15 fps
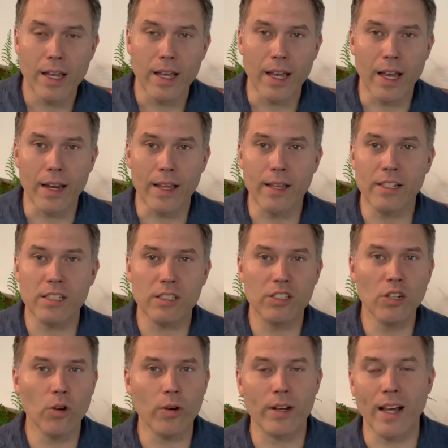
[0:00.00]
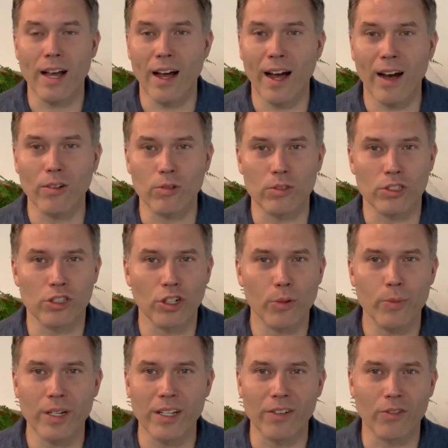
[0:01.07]
And he just noted how
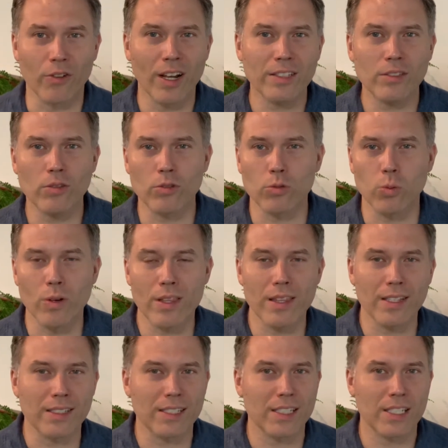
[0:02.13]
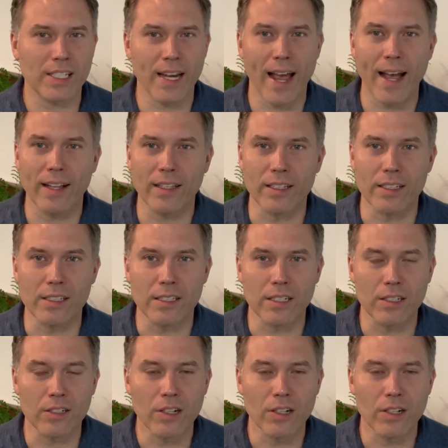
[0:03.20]
Germany wrestles with this challenge.